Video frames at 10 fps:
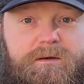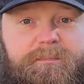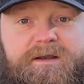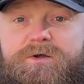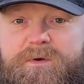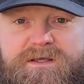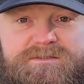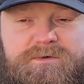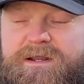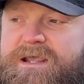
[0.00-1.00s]
By doing
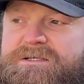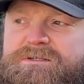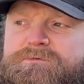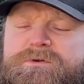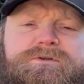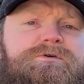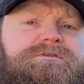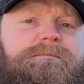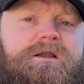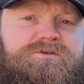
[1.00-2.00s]
this, you can easily reduce
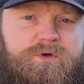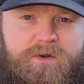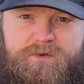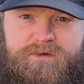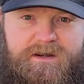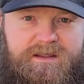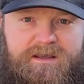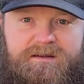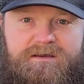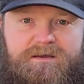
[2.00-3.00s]
the amount of soil you're going to need,